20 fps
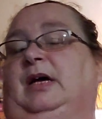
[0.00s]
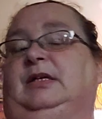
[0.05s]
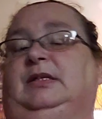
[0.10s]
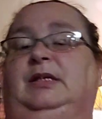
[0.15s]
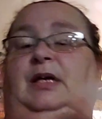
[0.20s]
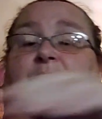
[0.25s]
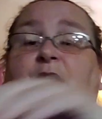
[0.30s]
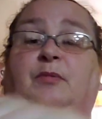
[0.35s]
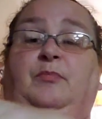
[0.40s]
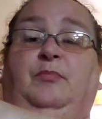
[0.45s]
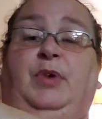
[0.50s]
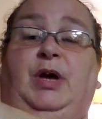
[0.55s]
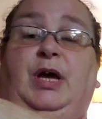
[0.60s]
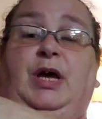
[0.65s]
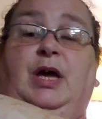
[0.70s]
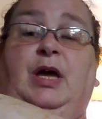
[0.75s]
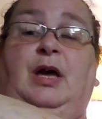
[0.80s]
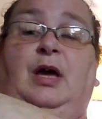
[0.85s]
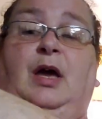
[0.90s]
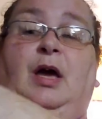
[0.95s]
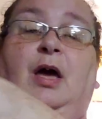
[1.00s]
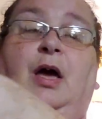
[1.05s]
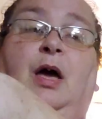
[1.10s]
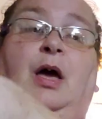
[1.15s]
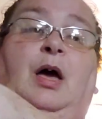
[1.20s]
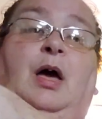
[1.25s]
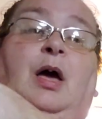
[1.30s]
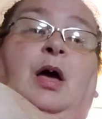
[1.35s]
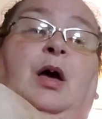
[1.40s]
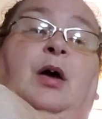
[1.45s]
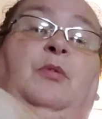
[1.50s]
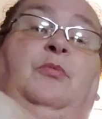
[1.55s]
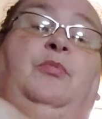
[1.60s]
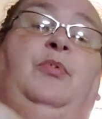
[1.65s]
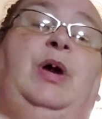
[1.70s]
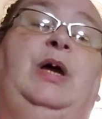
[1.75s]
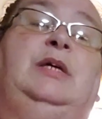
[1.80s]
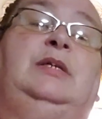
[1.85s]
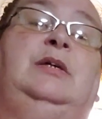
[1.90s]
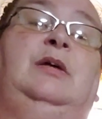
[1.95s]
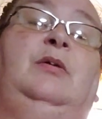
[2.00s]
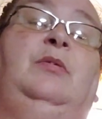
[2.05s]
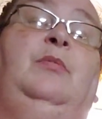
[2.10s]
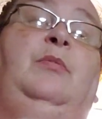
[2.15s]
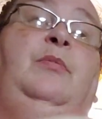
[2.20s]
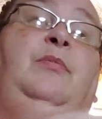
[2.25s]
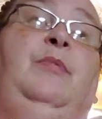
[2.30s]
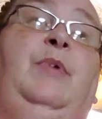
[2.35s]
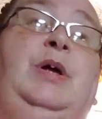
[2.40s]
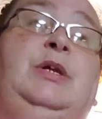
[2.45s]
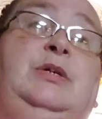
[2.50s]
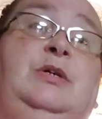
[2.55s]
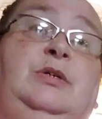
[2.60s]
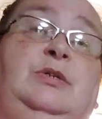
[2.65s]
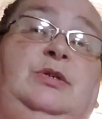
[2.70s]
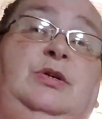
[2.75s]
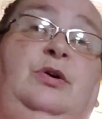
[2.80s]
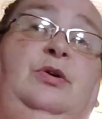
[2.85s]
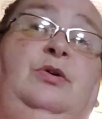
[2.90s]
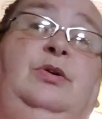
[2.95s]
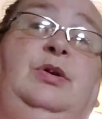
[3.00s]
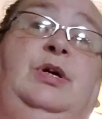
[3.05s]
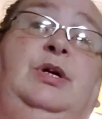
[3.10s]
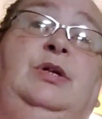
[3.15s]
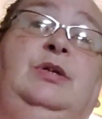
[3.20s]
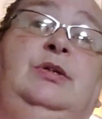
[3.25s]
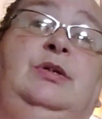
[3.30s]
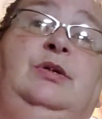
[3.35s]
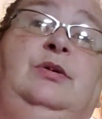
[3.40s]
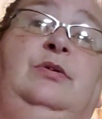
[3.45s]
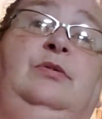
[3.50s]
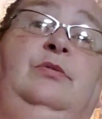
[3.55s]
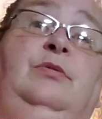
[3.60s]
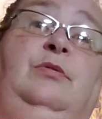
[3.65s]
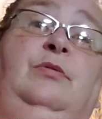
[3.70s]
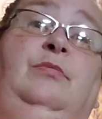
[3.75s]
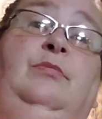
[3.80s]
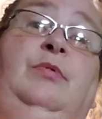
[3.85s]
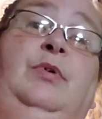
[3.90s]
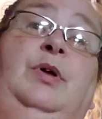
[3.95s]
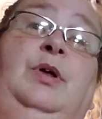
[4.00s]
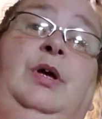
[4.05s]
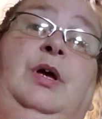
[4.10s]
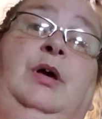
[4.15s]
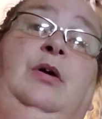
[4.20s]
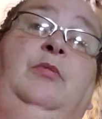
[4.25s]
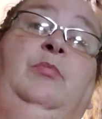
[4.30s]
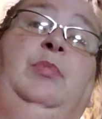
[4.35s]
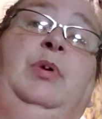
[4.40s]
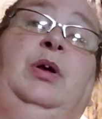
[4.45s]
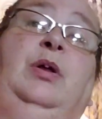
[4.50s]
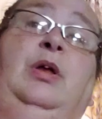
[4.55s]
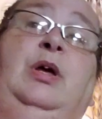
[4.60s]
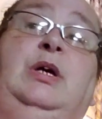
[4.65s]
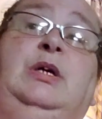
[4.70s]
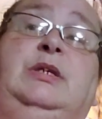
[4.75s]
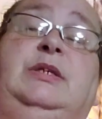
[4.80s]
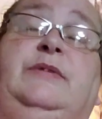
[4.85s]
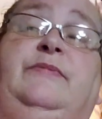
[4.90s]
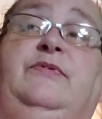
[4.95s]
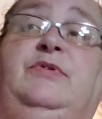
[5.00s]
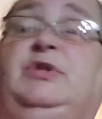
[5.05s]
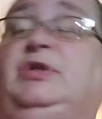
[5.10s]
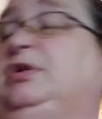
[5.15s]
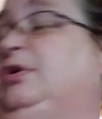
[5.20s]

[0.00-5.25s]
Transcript: I said, we, Rezo, we just turned into hillbillies for